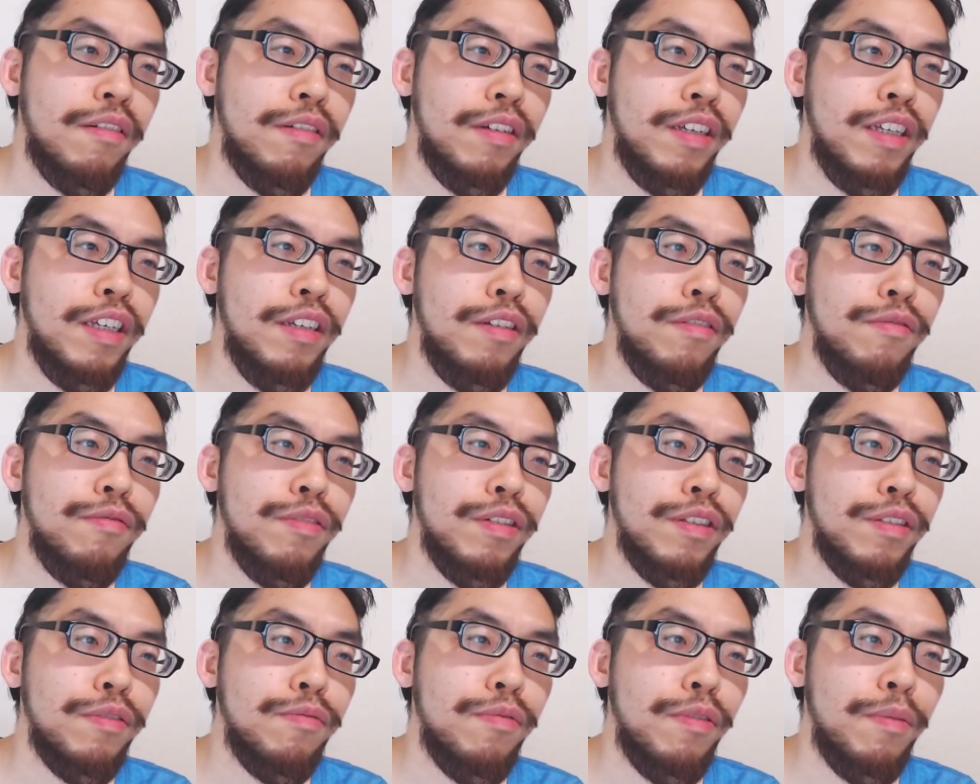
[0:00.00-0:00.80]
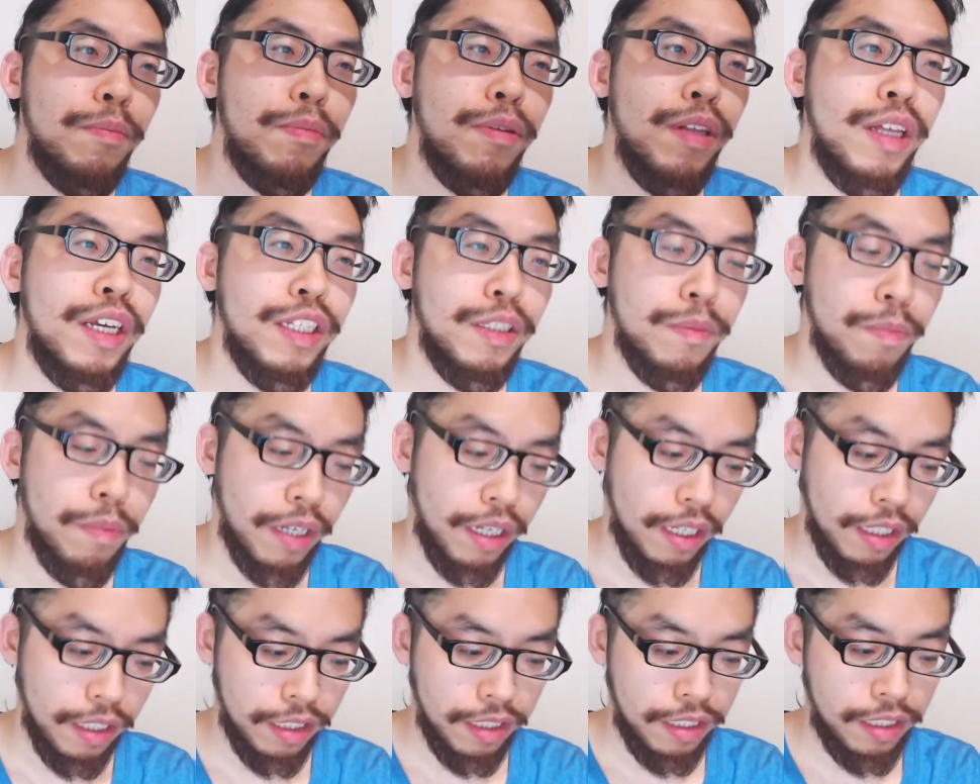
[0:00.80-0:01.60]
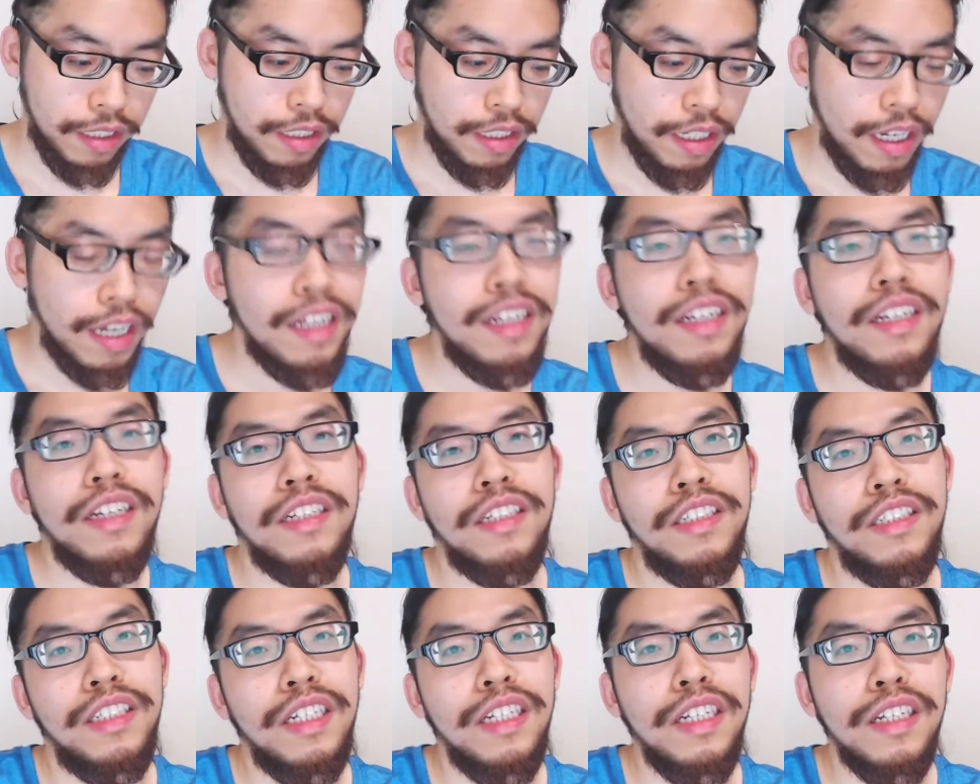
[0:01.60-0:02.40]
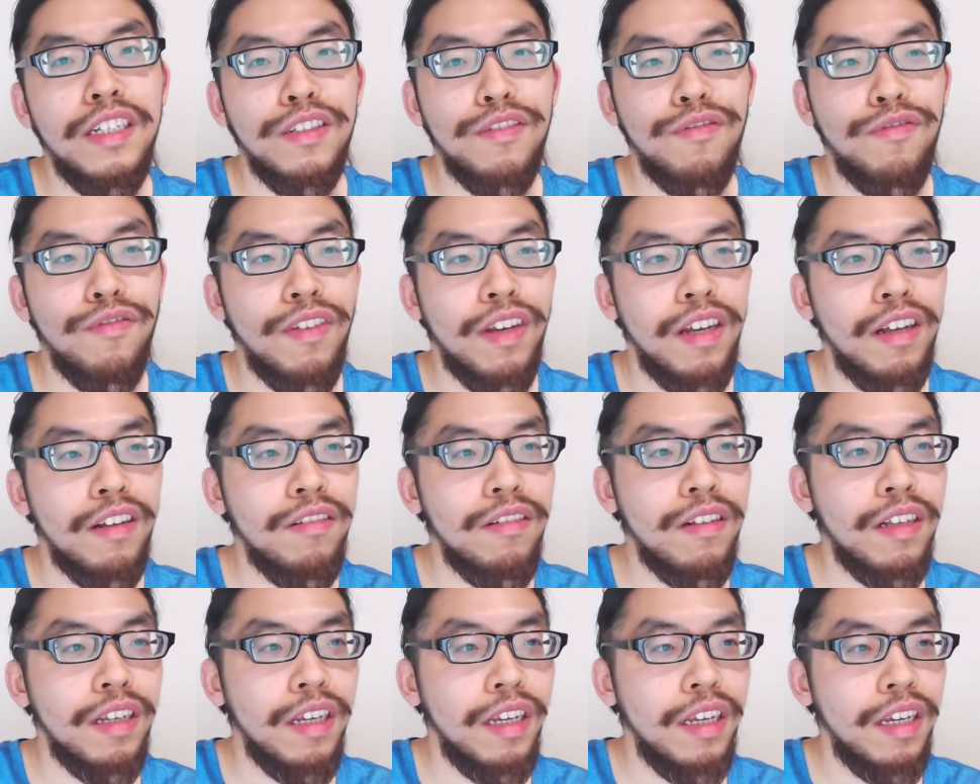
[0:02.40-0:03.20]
He was replaced by his son, Genus Vel.